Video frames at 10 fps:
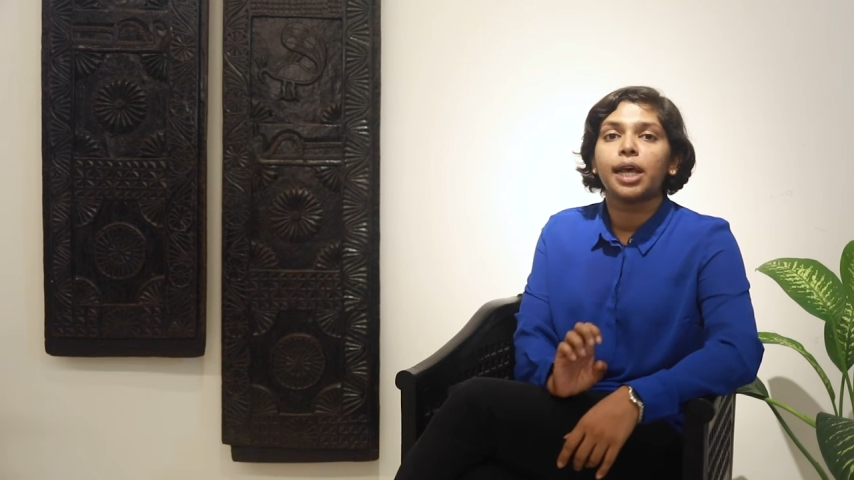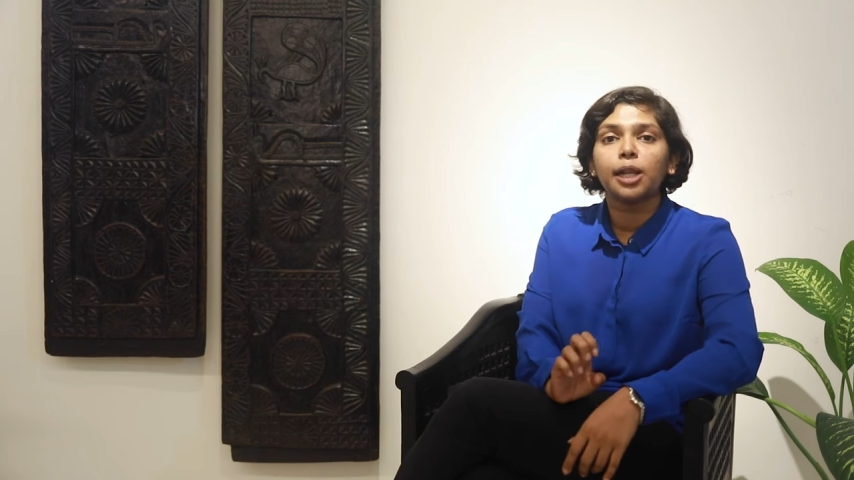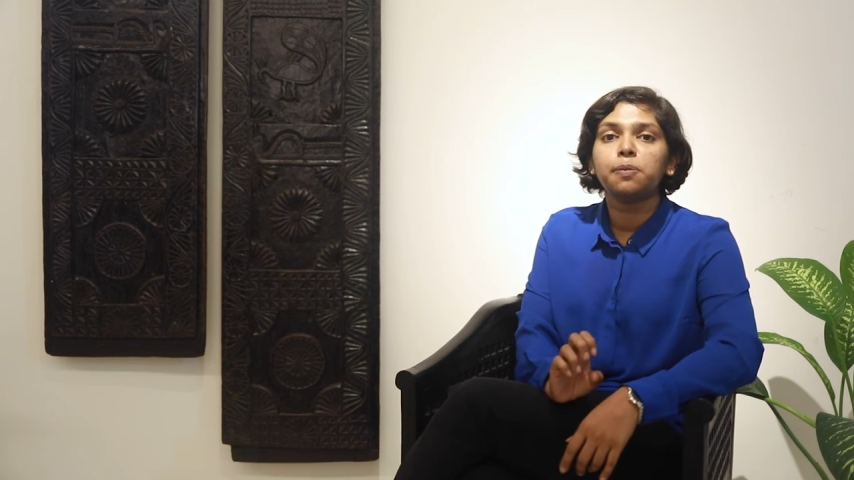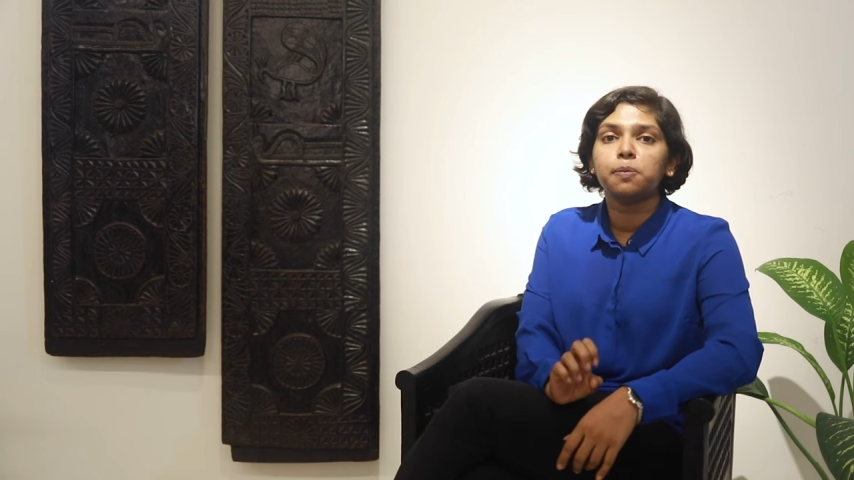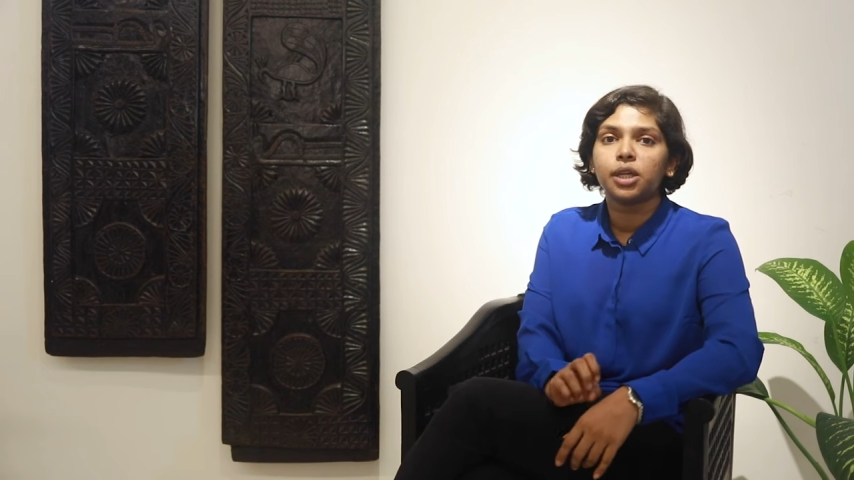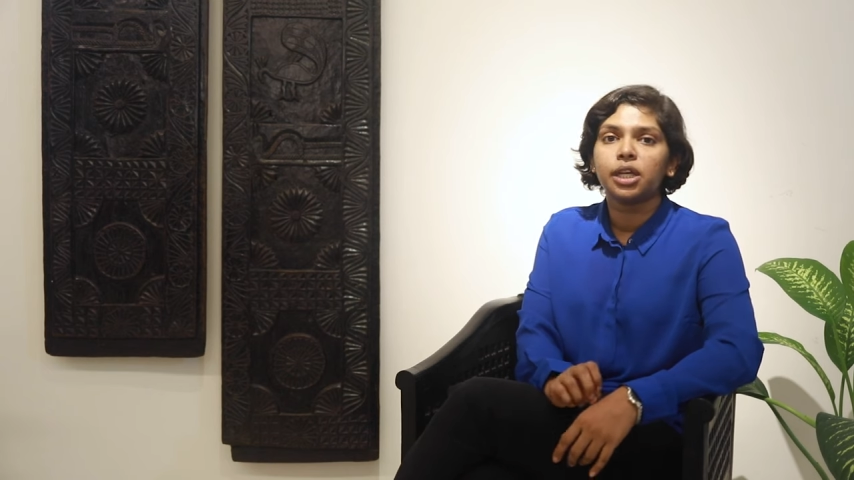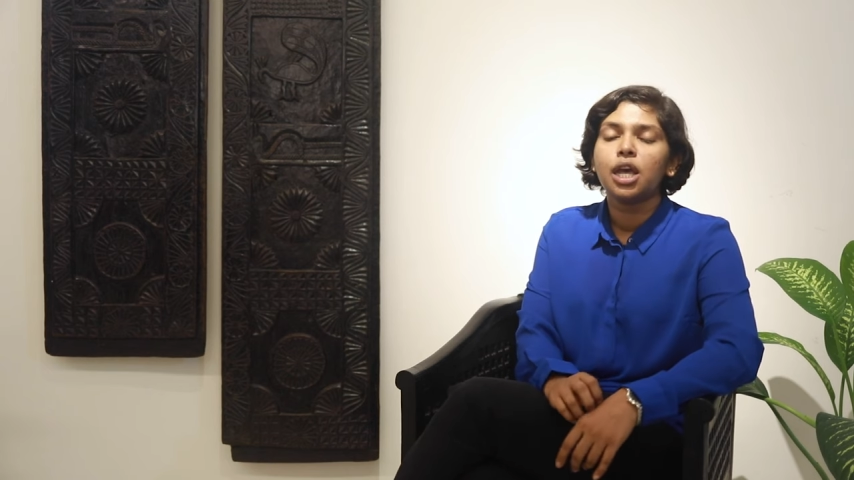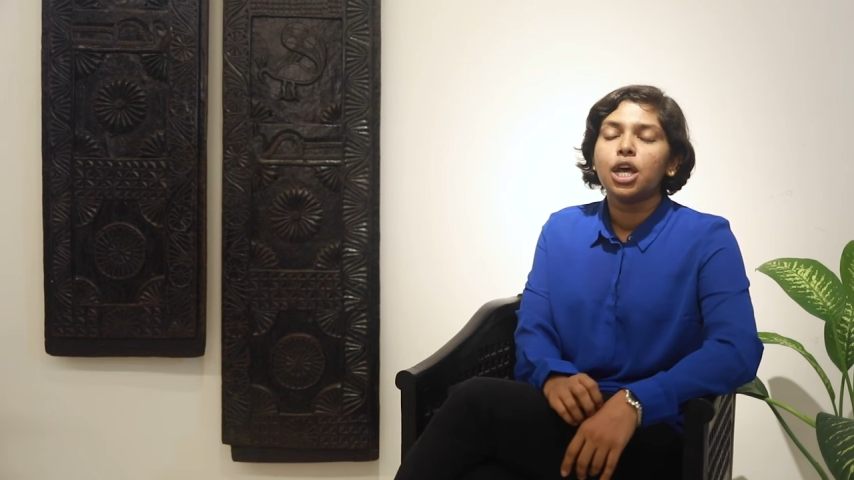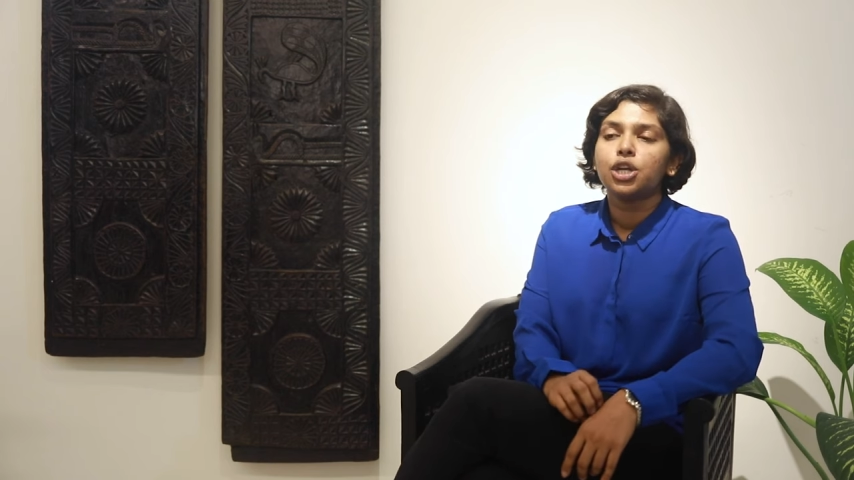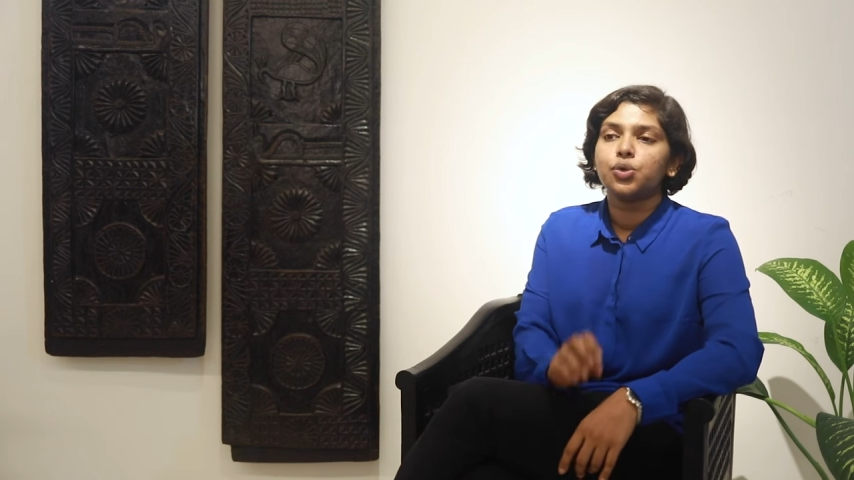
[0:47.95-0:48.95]
helped
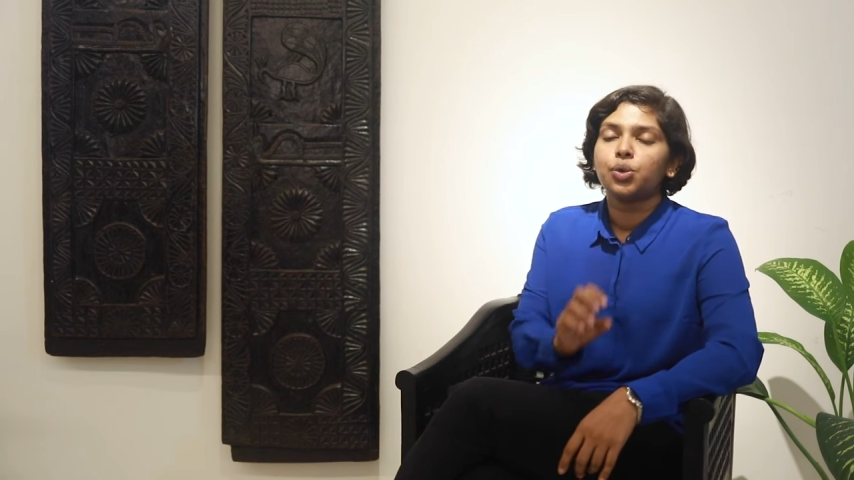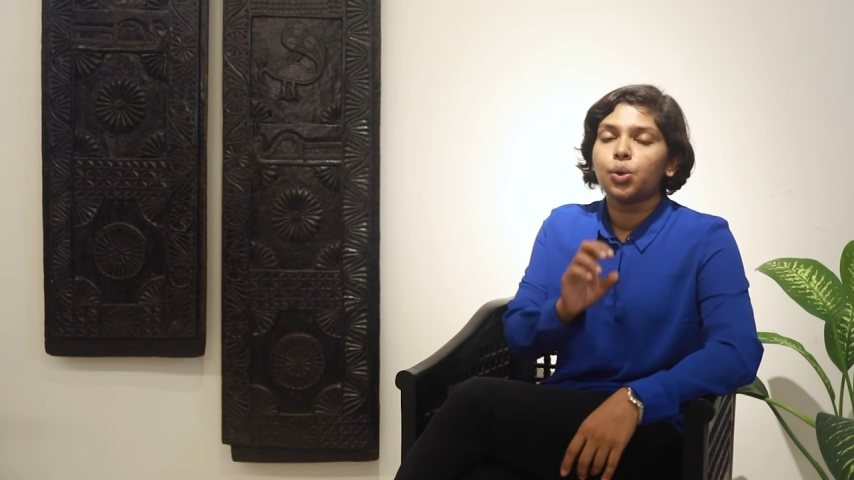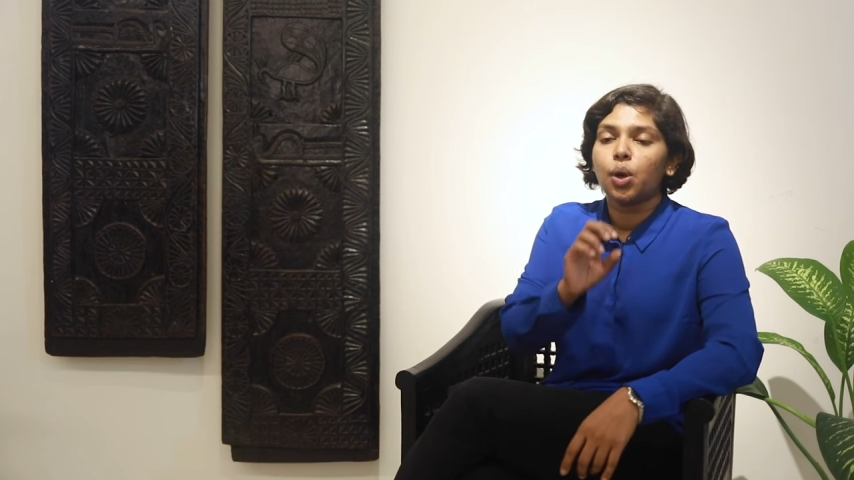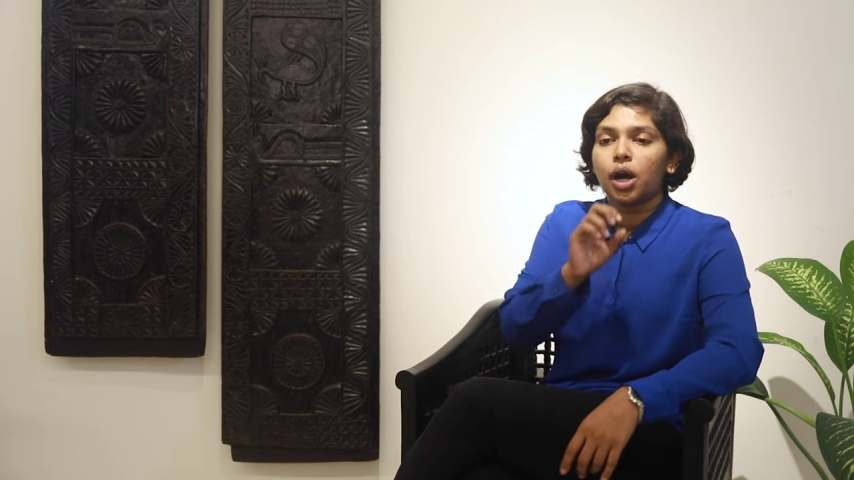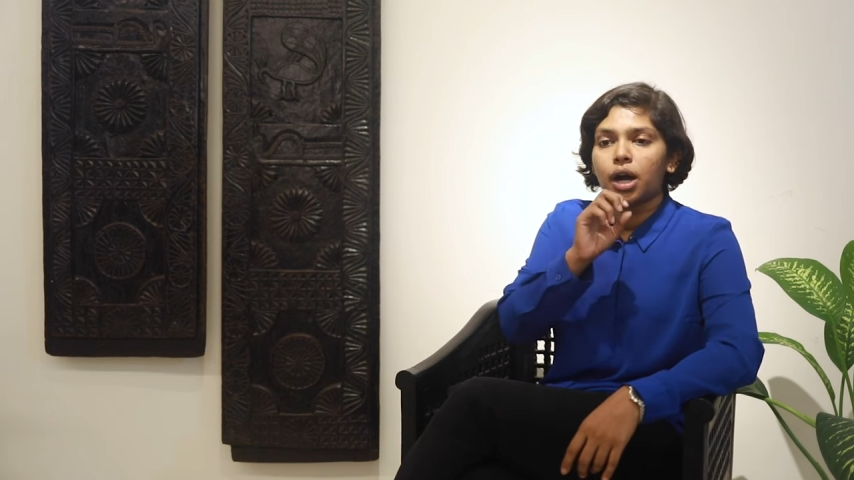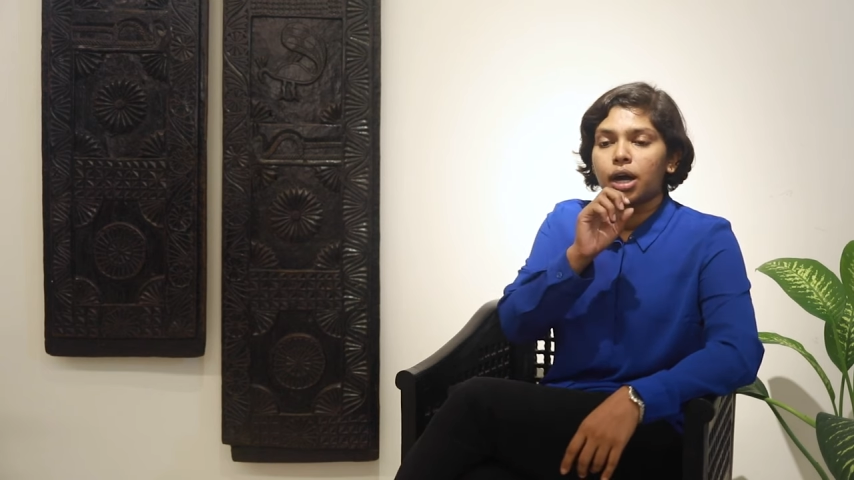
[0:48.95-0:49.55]
me to